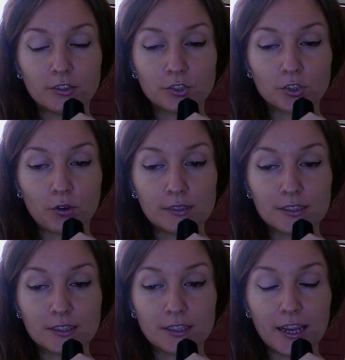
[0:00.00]

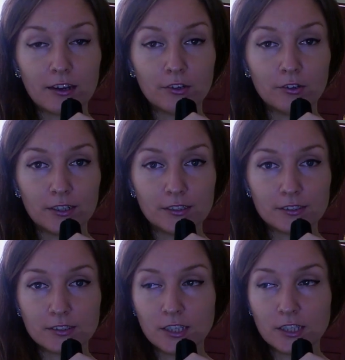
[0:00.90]
tourist
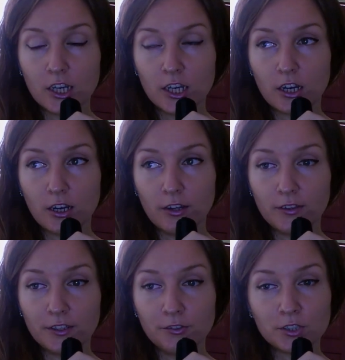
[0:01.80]
areas,
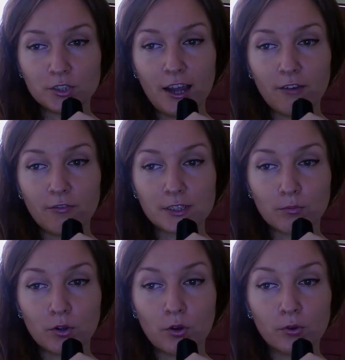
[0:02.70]
they usually have
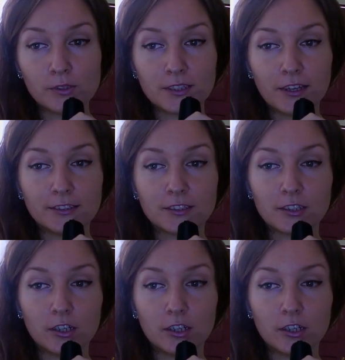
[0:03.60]
some goals, and